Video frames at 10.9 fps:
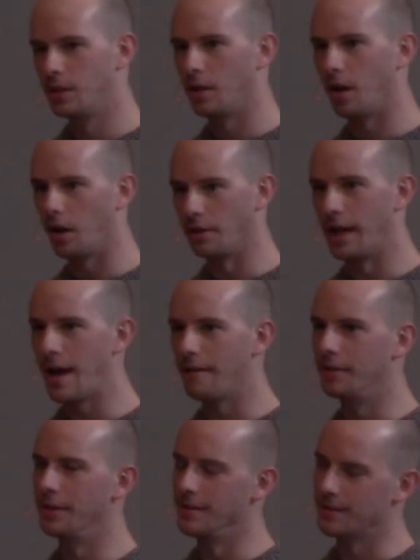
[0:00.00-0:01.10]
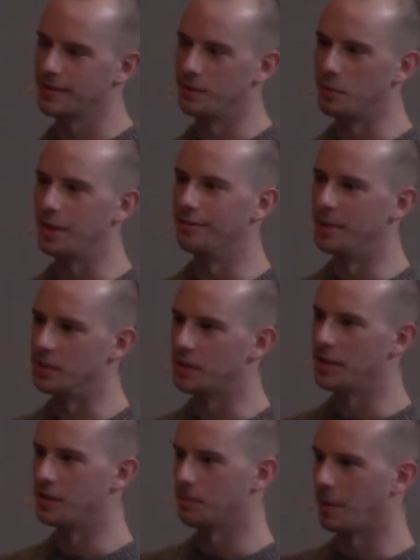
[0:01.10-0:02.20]
are the evidence that we have been
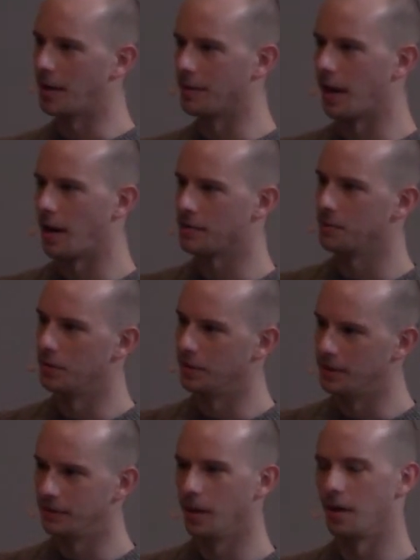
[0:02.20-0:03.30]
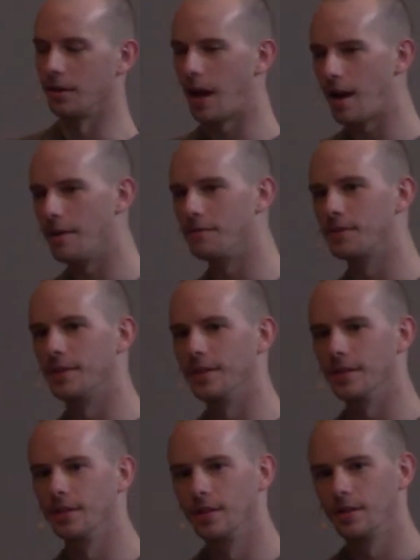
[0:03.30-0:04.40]
changed by the gospel. Our lives
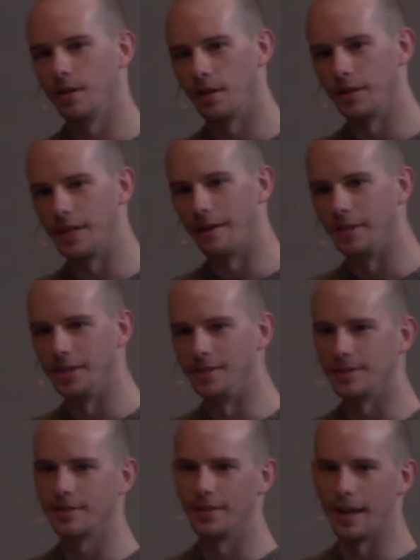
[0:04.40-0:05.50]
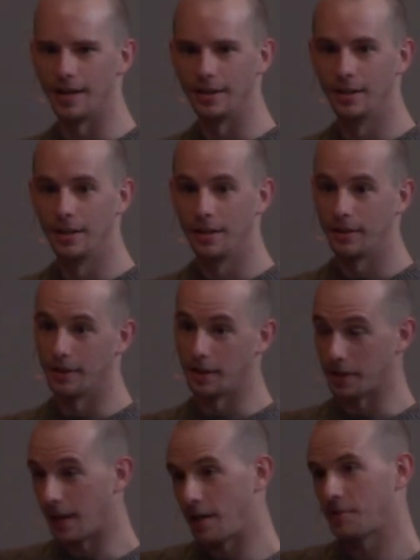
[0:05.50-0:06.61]
are the evidence that that
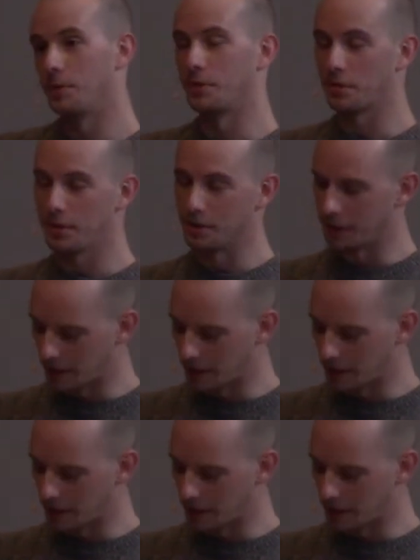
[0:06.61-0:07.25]
the gospel is true, that